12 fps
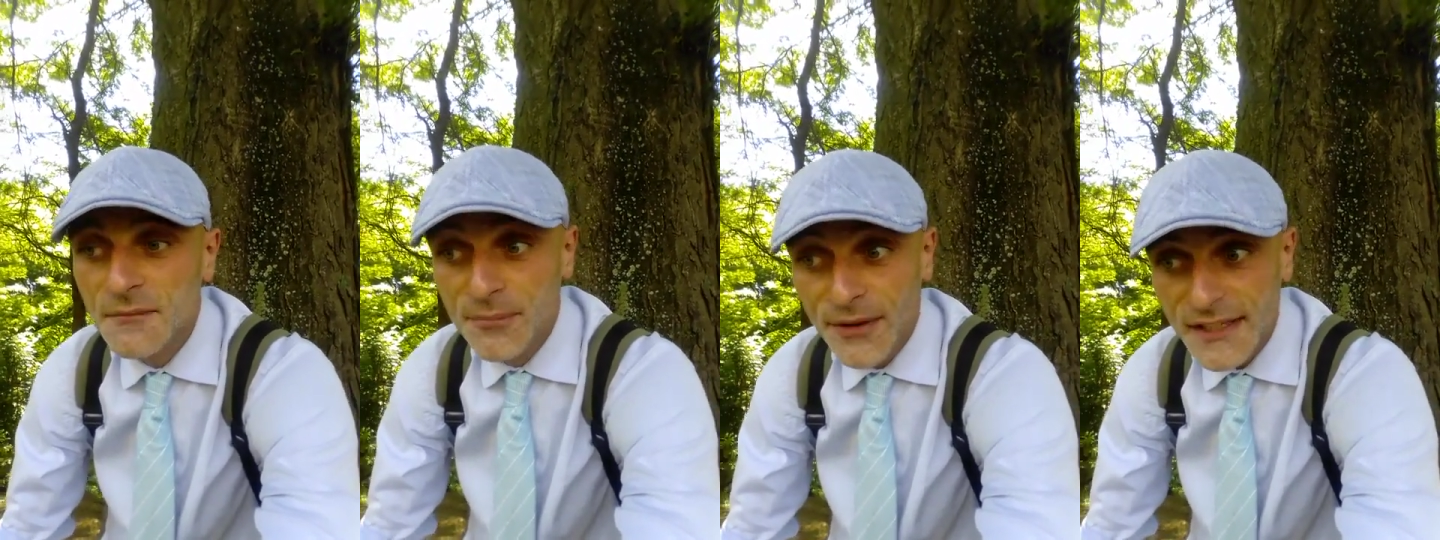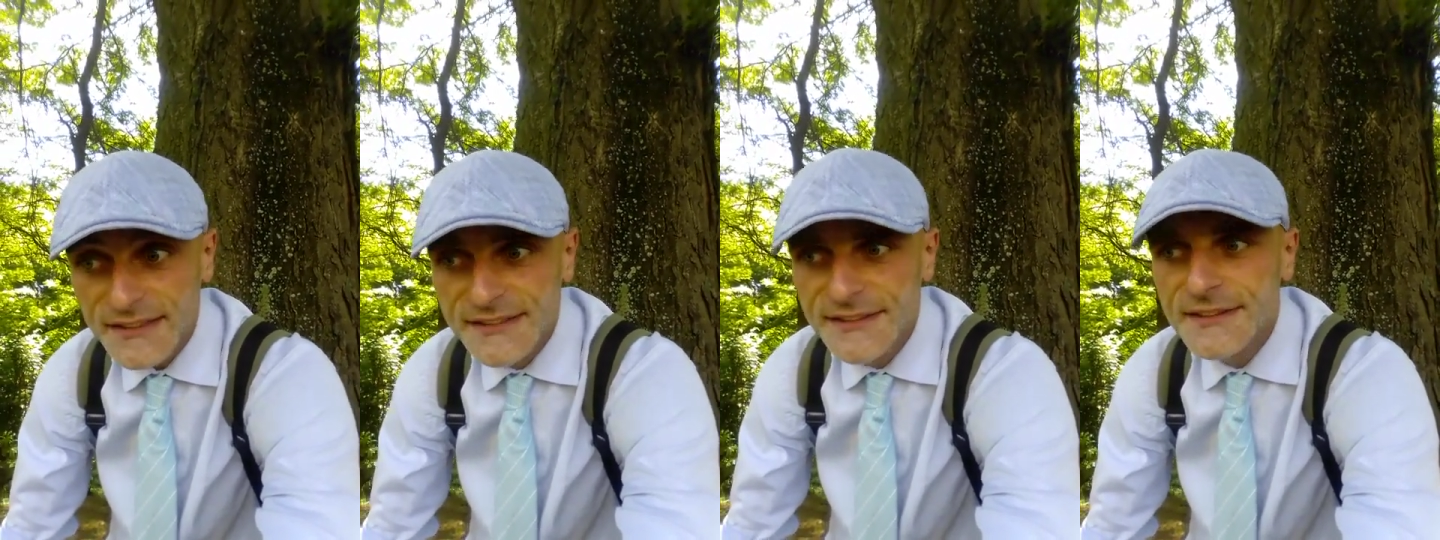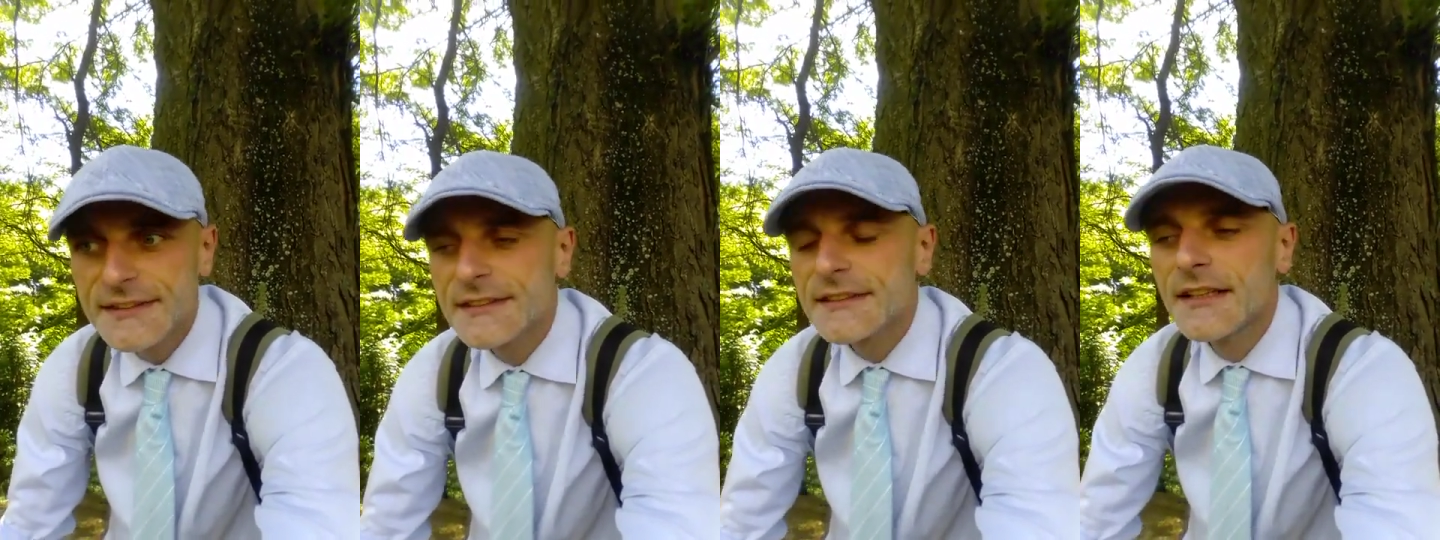
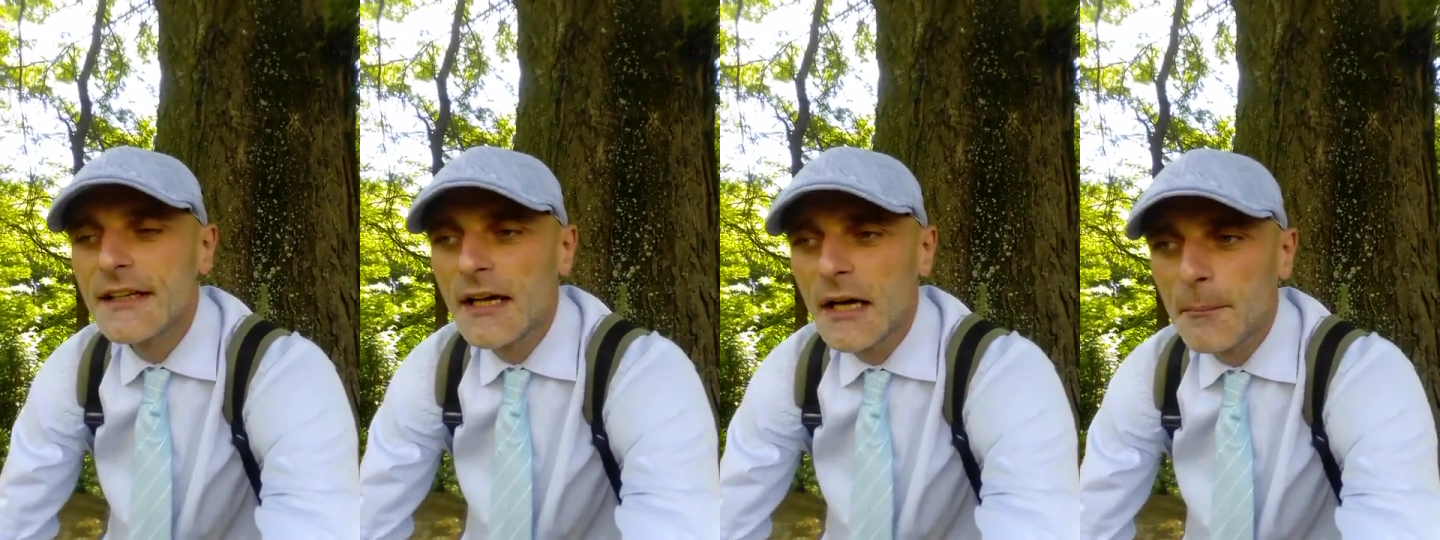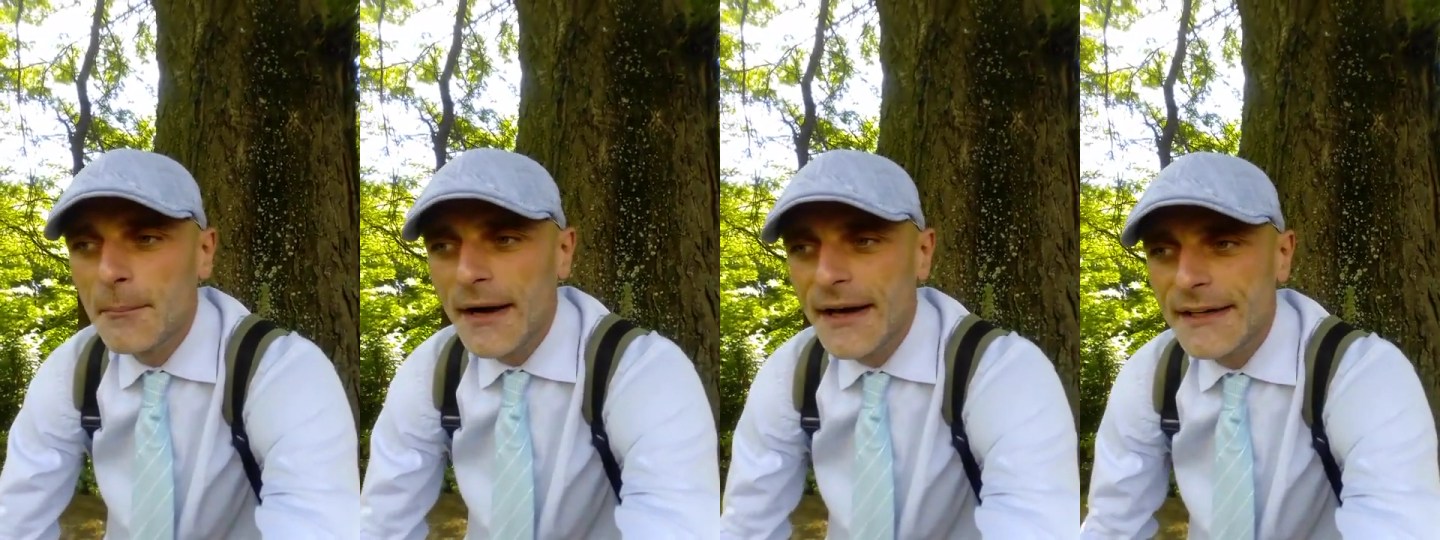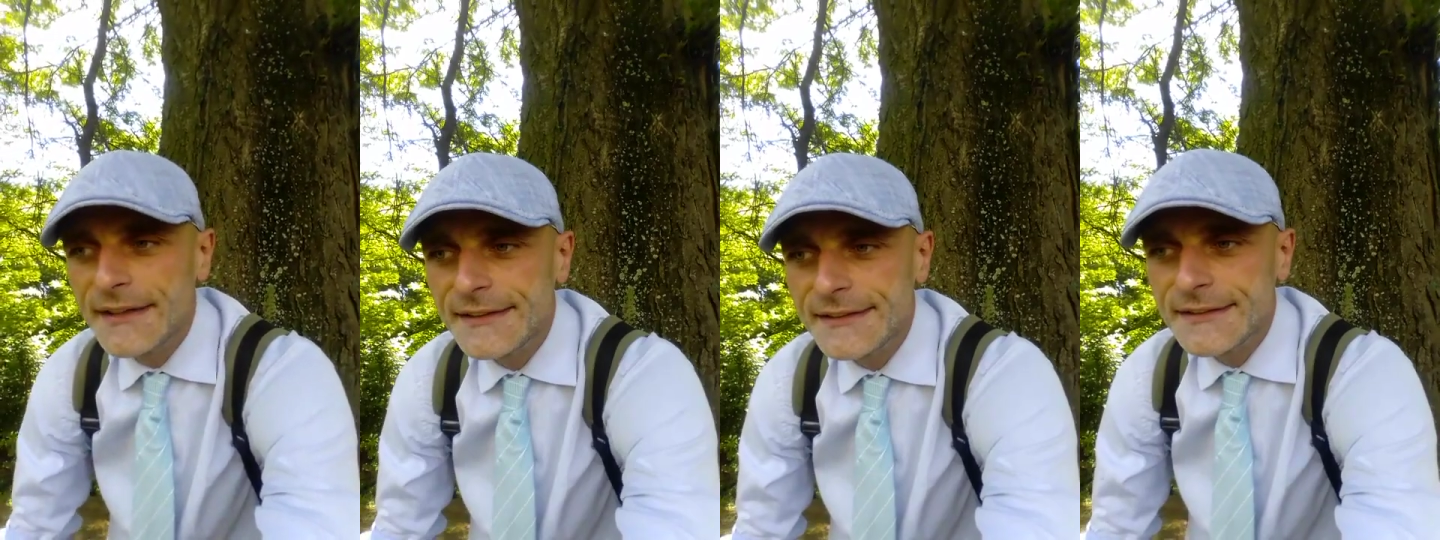practice
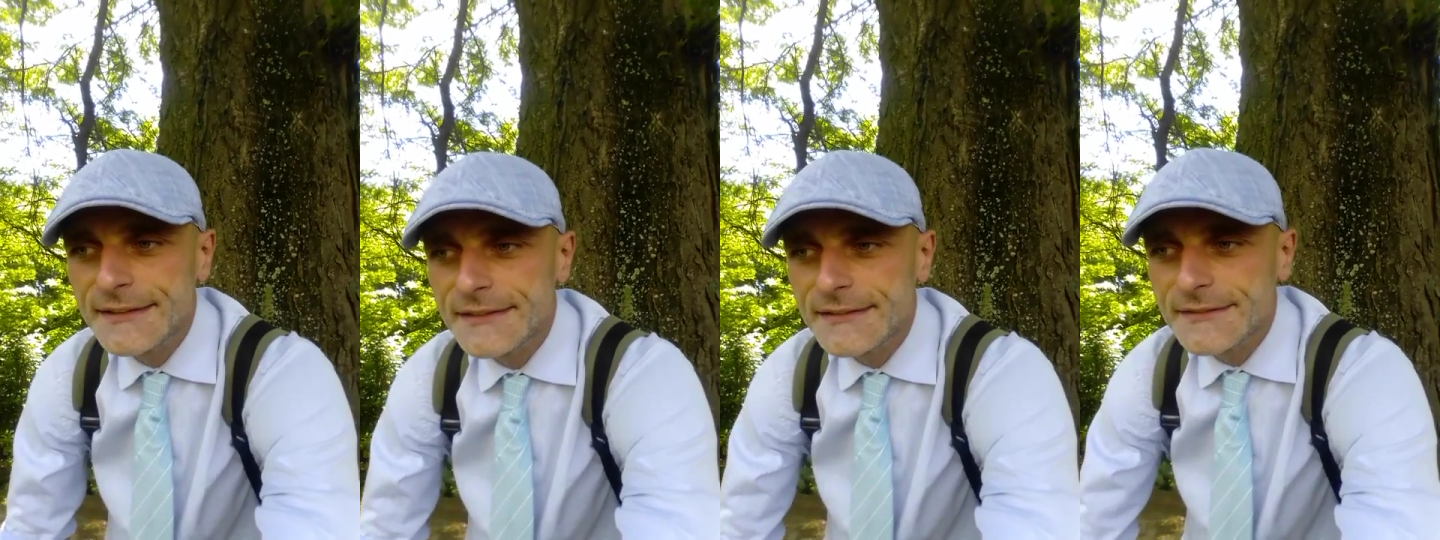by